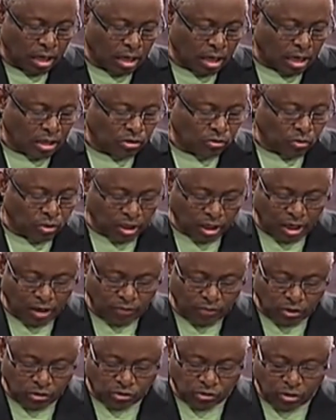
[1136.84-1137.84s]
I just want to give
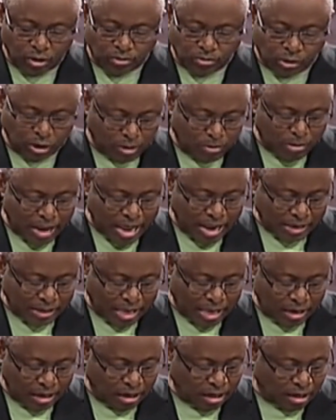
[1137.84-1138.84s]
you a scripture to back
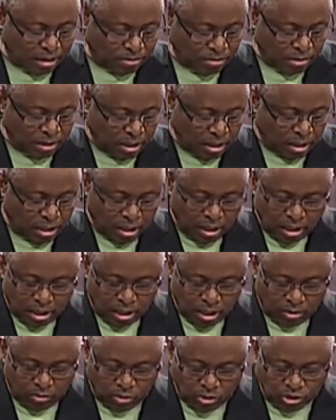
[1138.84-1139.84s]
that up.
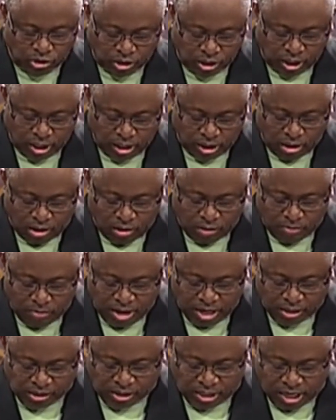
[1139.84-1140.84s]
I want you to get all
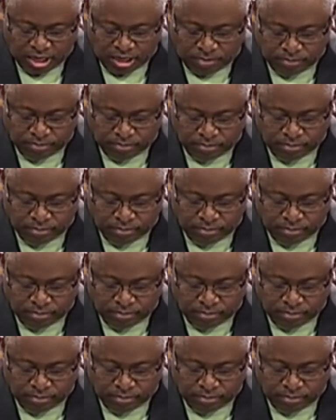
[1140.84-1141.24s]
messed up.